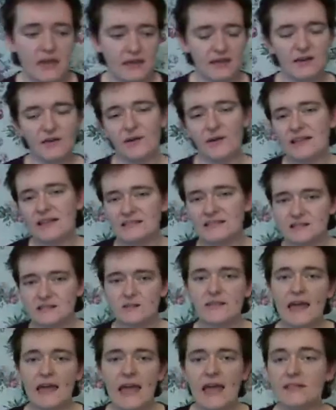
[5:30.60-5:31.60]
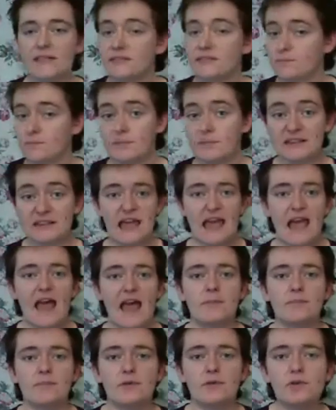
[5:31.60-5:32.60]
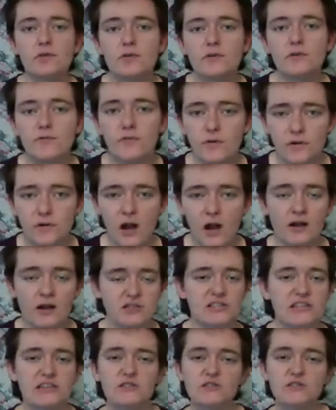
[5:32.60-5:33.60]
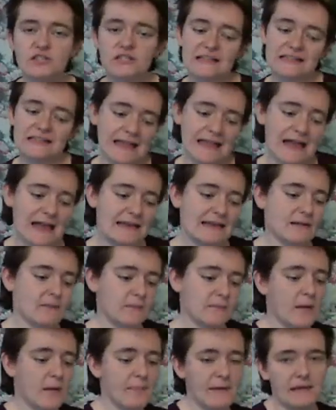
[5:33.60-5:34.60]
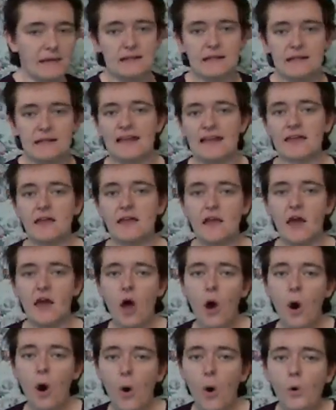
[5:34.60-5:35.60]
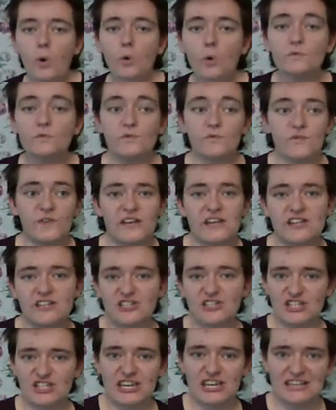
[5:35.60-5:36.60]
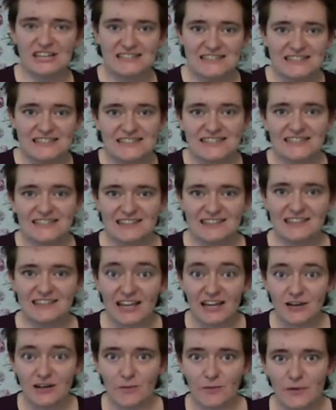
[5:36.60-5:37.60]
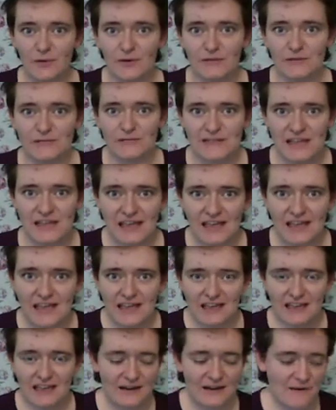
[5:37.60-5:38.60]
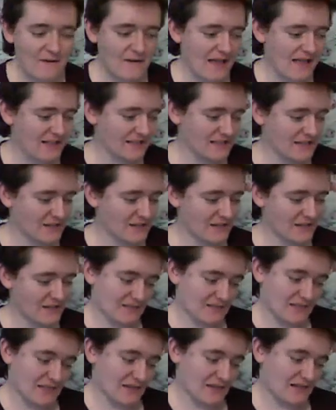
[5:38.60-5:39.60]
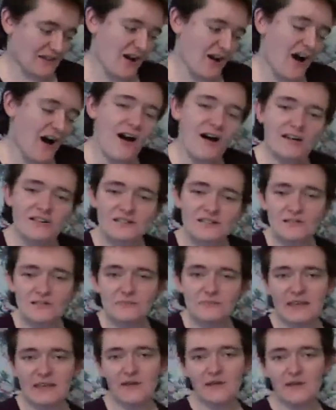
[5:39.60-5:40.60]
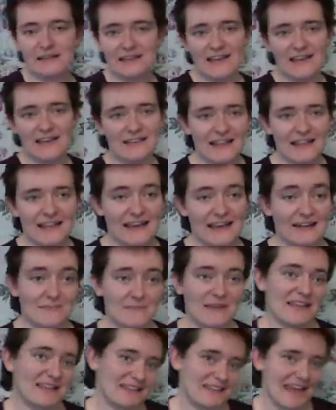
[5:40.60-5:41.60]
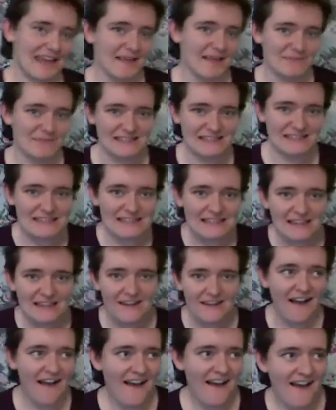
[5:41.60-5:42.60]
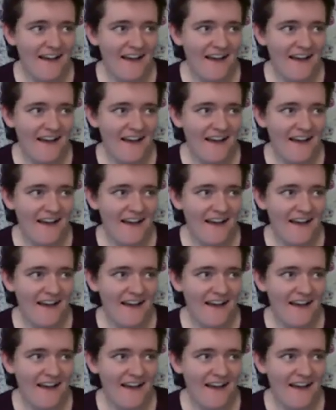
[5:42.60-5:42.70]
you know, and so they had beautiful cars. They usually lined them up in like old vintage Thunderbirds, you know, and so the cars would be going down the lane, and me and Dad be sitting there.